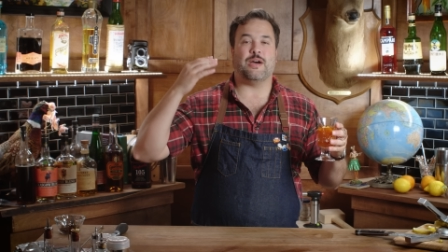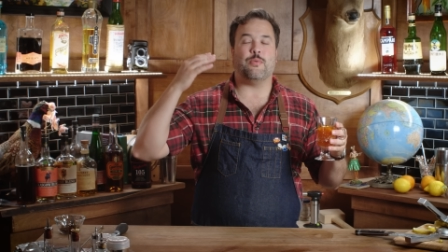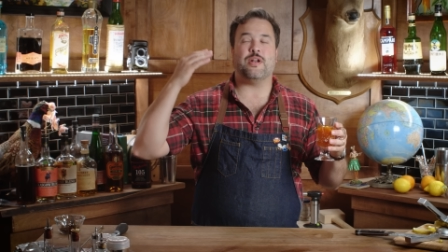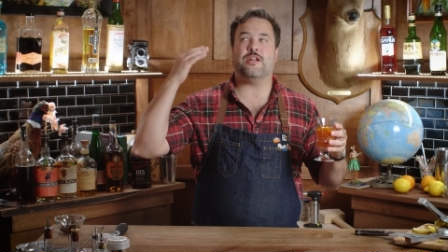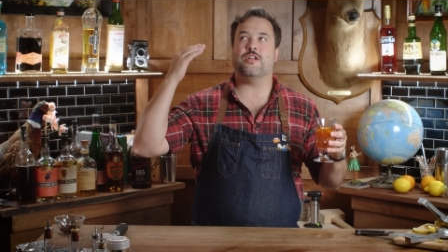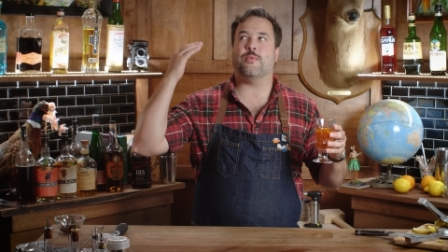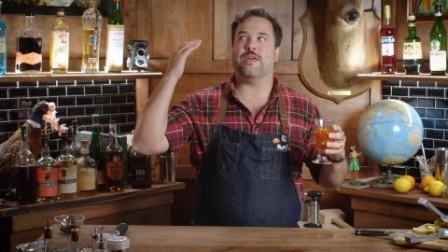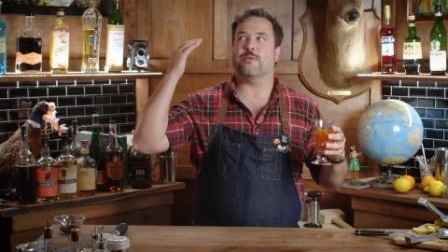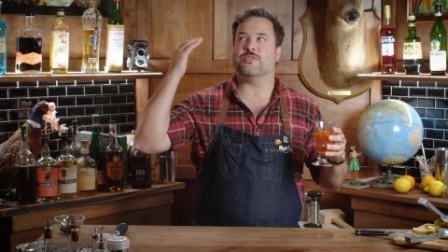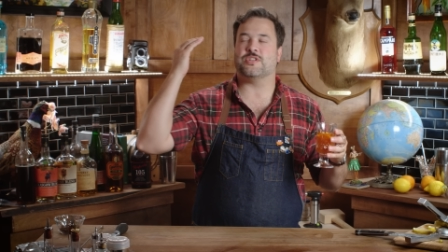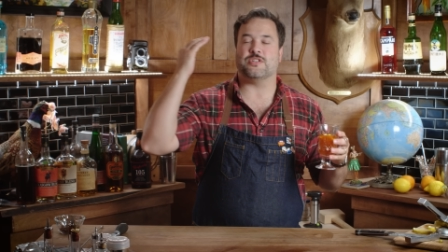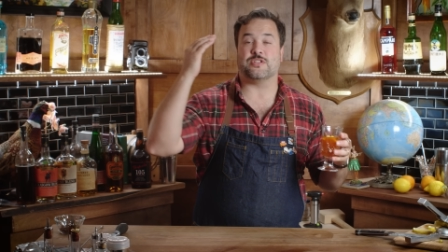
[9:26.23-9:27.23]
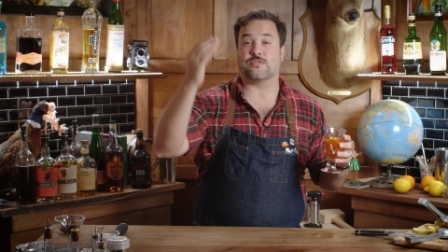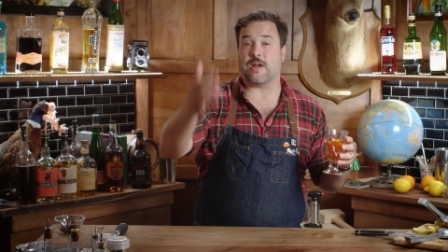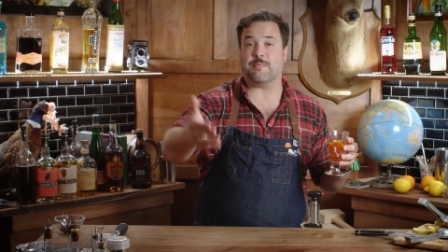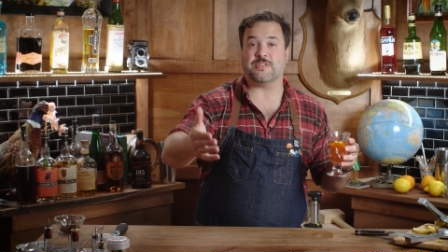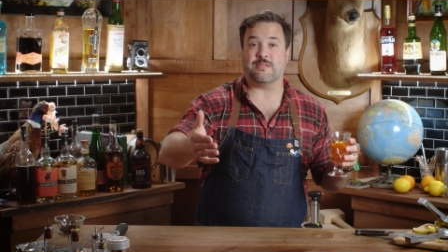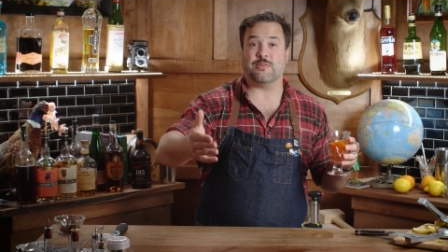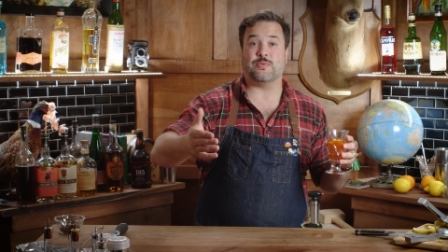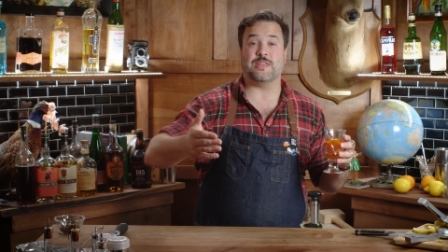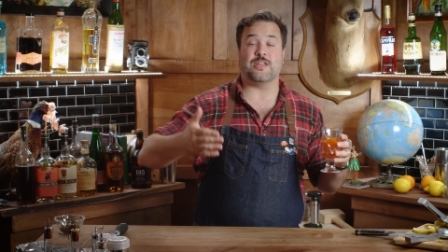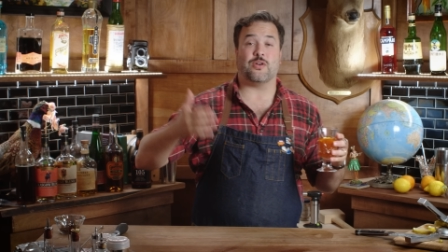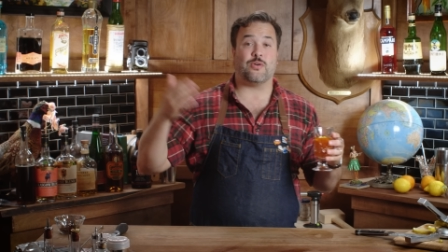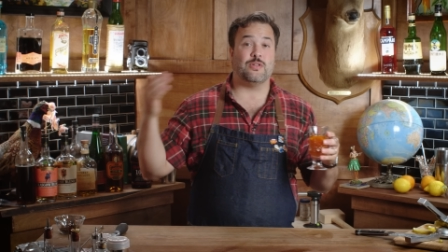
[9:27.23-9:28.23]
I wanted to know why there was such a discrepancy
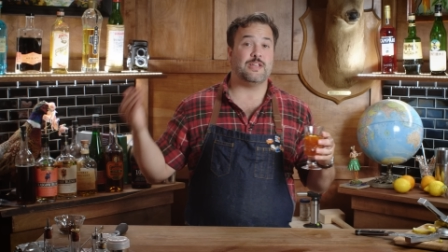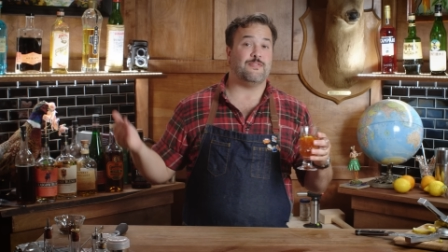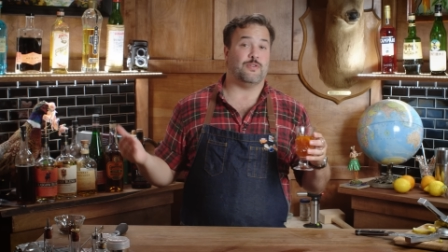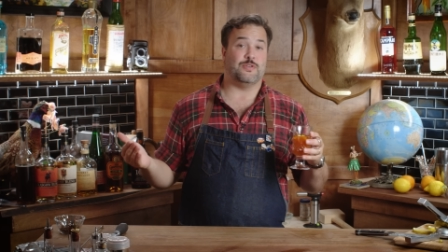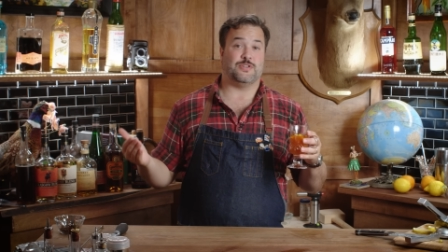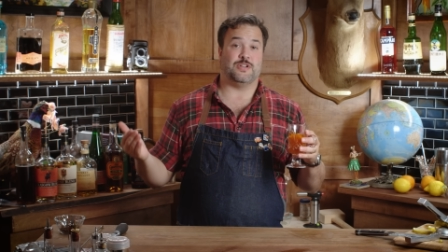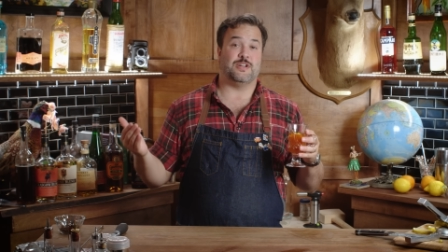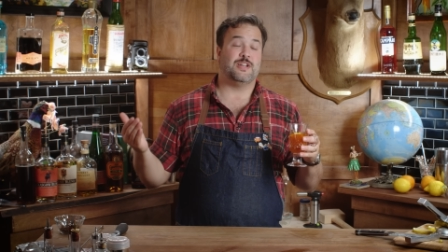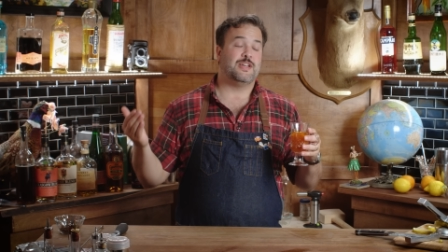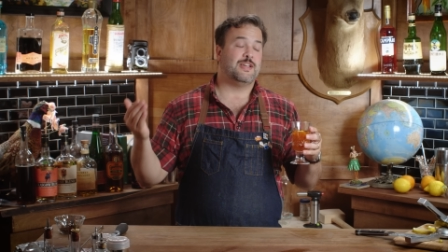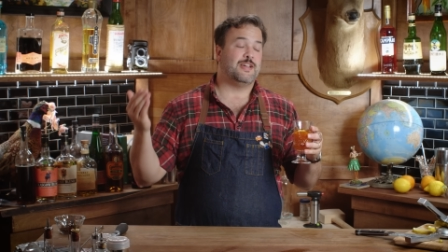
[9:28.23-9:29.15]
between the early version,